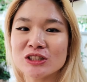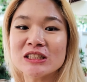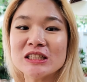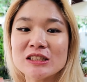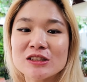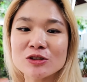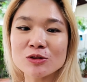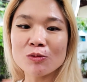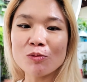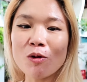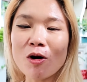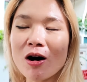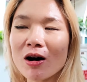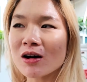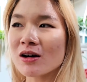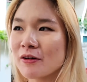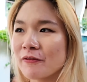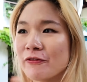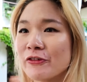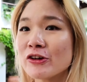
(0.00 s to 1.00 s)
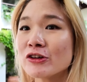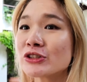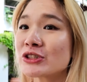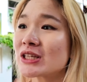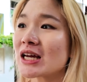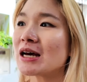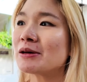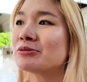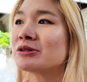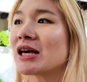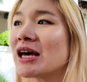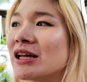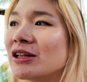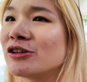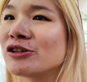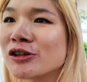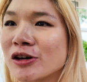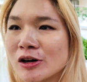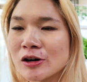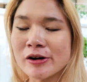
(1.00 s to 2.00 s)
just need to walk a few steps
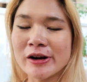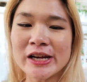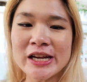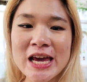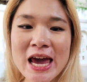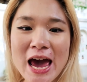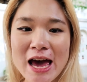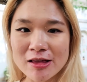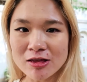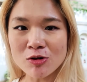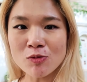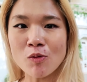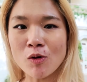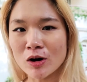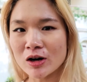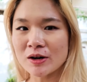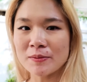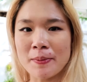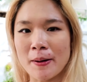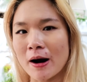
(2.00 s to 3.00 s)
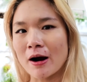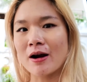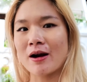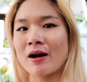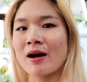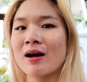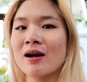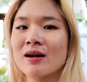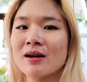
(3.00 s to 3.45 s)
and you're already at the water park.